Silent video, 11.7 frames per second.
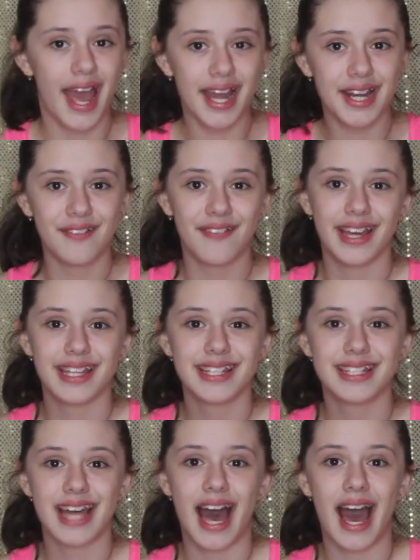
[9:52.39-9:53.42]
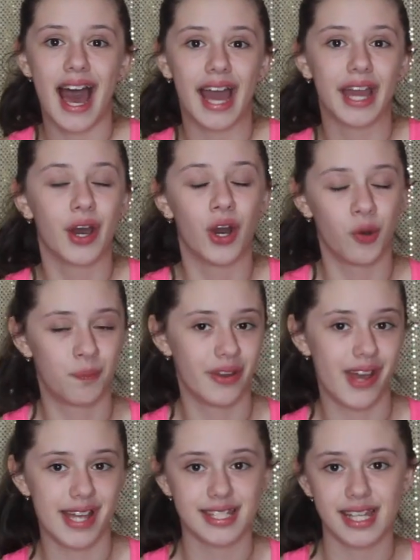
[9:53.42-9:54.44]
Anyways, I hope you
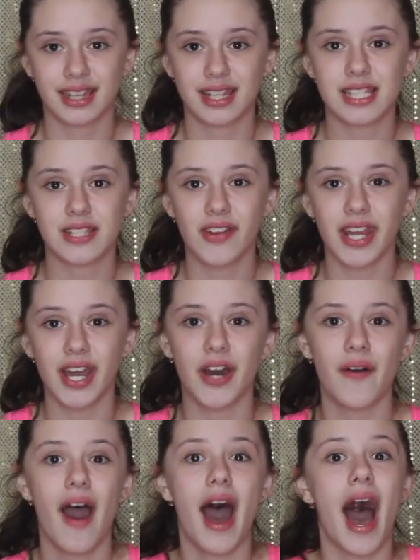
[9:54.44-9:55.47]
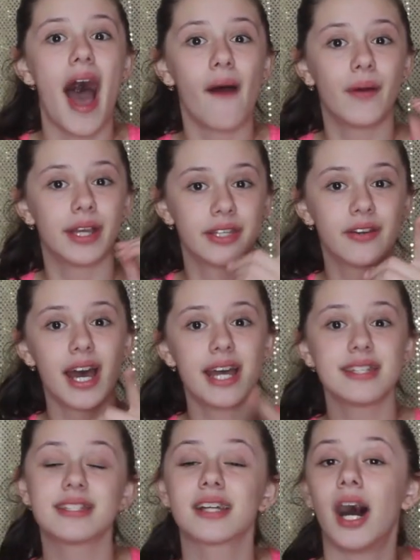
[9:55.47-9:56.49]
guys liked this video. I want you
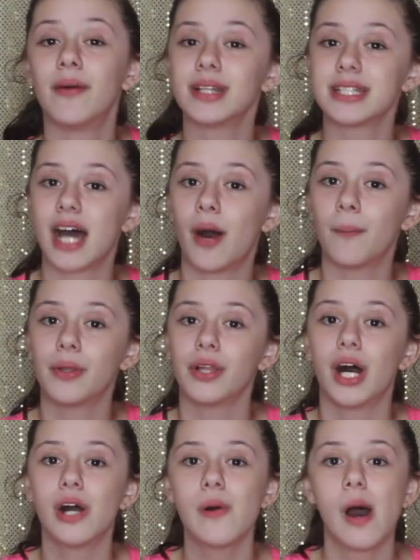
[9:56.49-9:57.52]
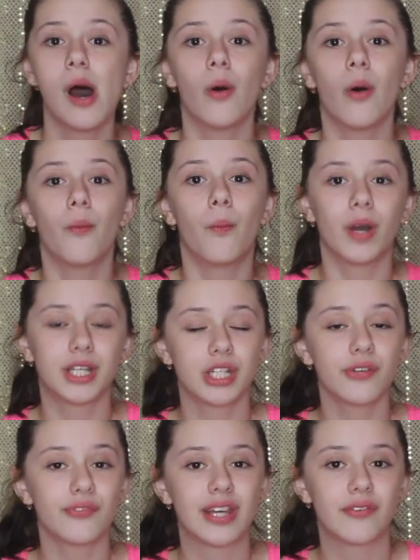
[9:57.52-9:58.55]
guys to comment down below, what's
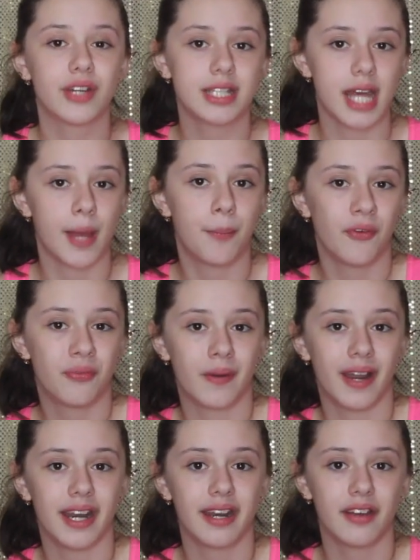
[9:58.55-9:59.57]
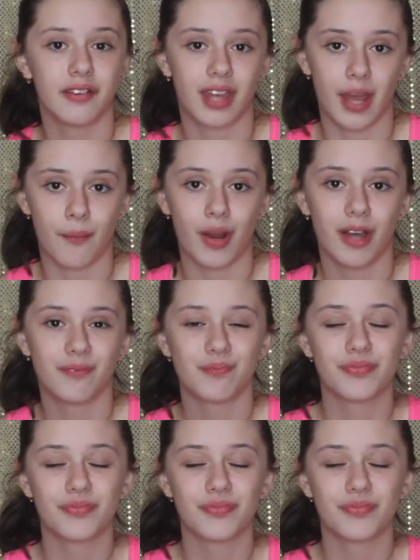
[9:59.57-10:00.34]
your favorite type of brand of camera?